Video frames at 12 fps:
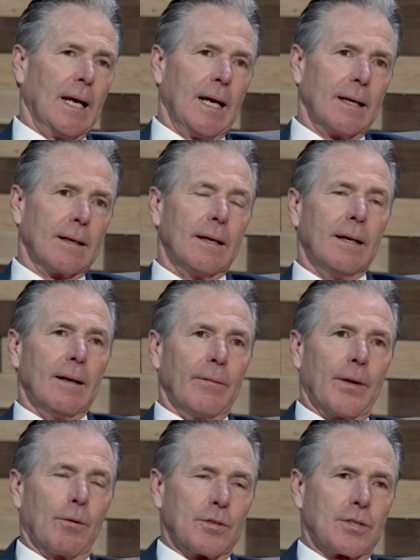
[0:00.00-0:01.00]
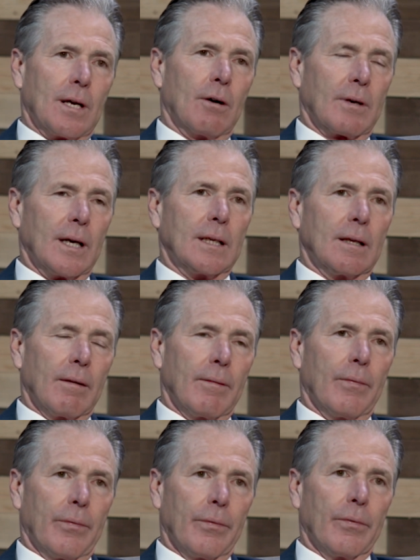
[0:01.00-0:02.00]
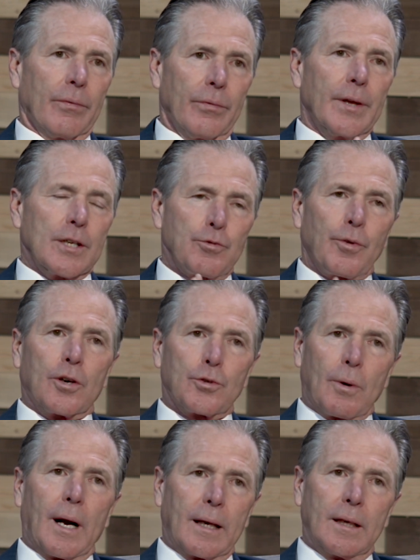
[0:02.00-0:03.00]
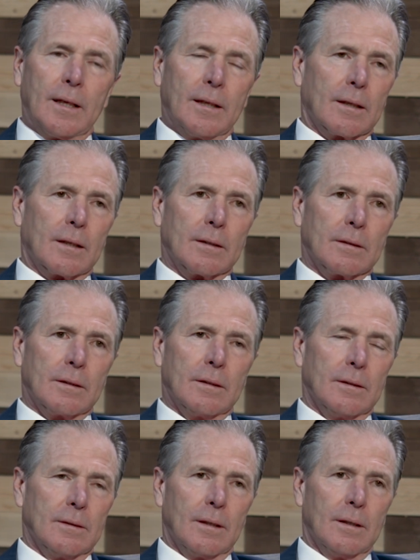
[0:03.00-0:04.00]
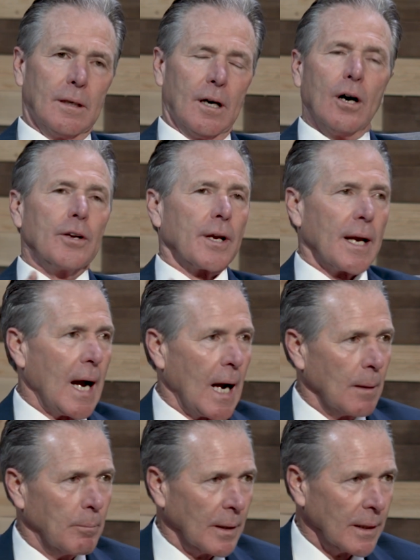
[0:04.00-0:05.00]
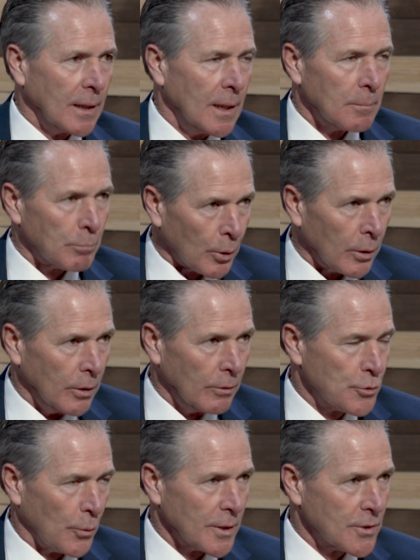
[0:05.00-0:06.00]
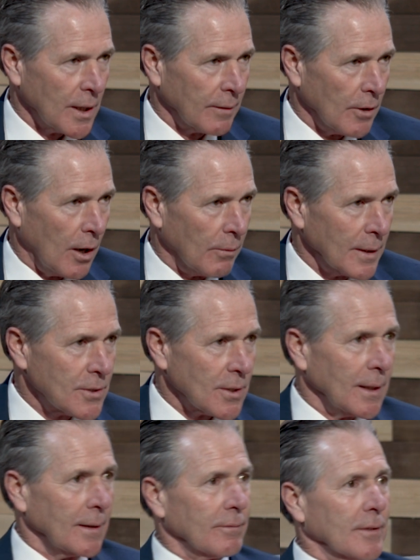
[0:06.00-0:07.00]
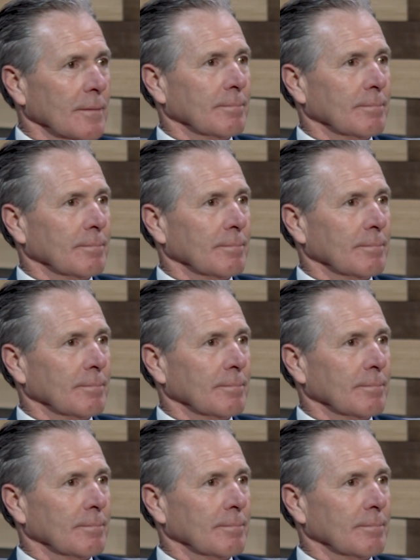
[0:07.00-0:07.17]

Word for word: And they want to say, okay, this verse right here undeniably proves once saved, always saved.